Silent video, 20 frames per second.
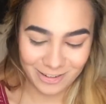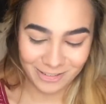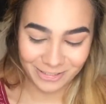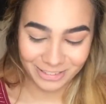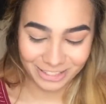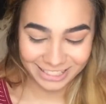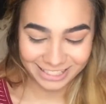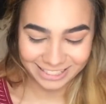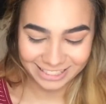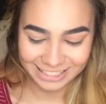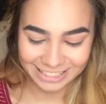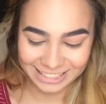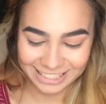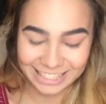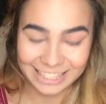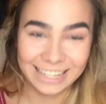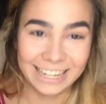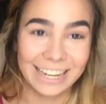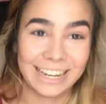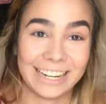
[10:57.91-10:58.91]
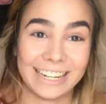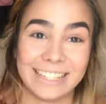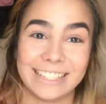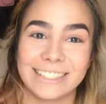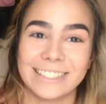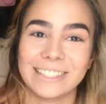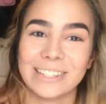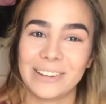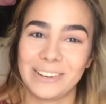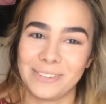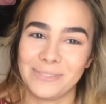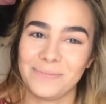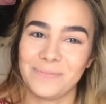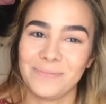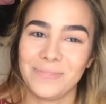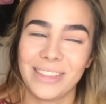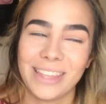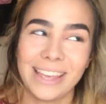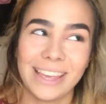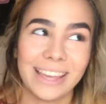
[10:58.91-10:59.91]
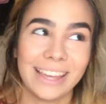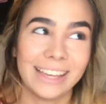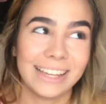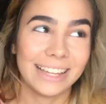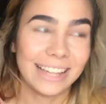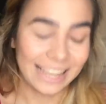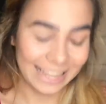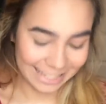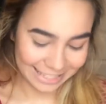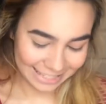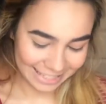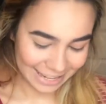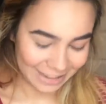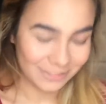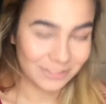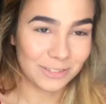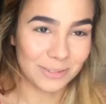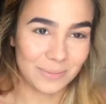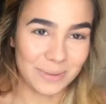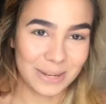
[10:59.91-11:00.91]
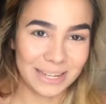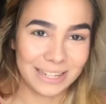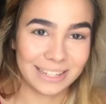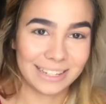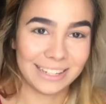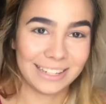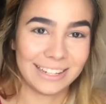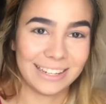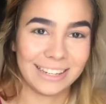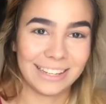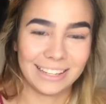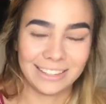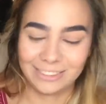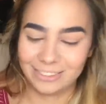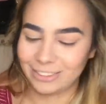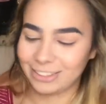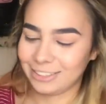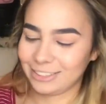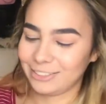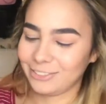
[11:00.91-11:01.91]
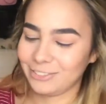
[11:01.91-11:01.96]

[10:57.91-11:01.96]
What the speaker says: recently, and it's come and saved me in lots